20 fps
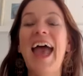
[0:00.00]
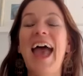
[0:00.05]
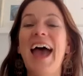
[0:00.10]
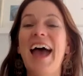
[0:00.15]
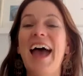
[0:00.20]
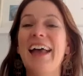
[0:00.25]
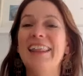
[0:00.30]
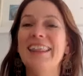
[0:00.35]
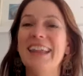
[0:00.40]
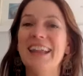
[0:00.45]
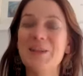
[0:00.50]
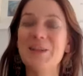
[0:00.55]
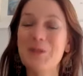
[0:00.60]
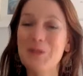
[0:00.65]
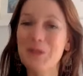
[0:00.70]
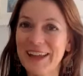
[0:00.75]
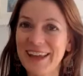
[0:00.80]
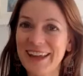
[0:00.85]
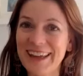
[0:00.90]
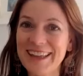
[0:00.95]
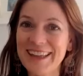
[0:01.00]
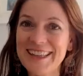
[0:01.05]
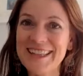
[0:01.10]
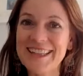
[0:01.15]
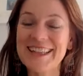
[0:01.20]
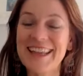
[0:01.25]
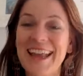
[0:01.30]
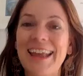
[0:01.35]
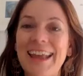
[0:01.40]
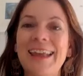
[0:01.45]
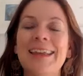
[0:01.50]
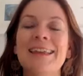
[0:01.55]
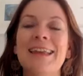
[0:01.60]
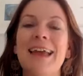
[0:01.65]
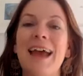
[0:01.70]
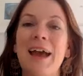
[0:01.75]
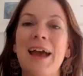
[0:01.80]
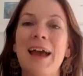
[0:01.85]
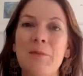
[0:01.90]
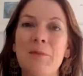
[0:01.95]
and then your kids end
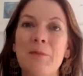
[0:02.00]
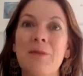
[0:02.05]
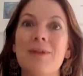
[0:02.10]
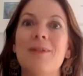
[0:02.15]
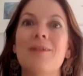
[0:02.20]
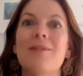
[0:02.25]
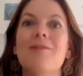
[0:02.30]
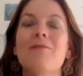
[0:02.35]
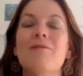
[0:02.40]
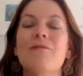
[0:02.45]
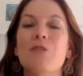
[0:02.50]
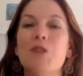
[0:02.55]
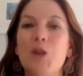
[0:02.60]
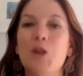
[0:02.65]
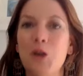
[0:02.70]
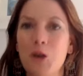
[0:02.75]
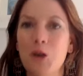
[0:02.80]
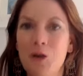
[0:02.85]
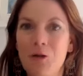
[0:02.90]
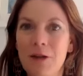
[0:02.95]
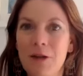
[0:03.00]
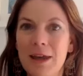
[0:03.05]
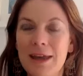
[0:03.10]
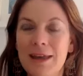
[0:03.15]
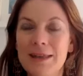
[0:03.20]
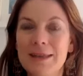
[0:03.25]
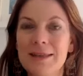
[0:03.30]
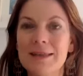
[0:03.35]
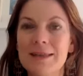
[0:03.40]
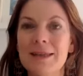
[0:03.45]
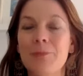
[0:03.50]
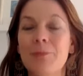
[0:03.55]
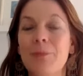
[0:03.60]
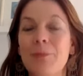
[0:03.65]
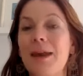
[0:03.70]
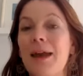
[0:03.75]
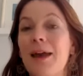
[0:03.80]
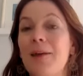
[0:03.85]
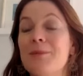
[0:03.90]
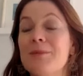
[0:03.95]
up furious. It
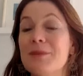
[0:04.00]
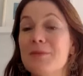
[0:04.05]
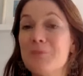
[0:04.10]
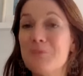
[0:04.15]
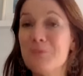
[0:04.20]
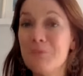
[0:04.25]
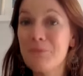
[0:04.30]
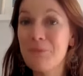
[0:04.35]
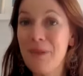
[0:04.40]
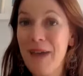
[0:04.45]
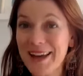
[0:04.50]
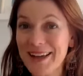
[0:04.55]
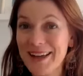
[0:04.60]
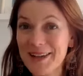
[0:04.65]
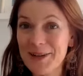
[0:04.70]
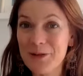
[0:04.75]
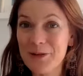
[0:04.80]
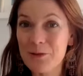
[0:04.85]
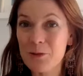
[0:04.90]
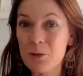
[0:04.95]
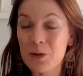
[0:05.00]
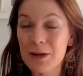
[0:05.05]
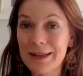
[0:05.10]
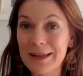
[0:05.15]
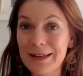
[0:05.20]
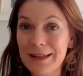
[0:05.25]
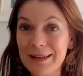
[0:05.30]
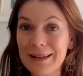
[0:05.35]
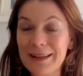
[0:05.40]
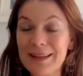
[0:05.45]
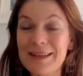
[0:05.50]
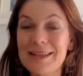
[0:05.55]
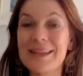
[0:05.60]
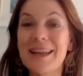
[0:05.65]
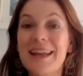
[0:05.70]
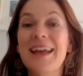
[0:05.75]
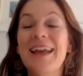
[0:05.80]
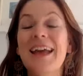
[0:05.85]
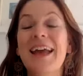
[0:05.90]
becomes a battle of wills.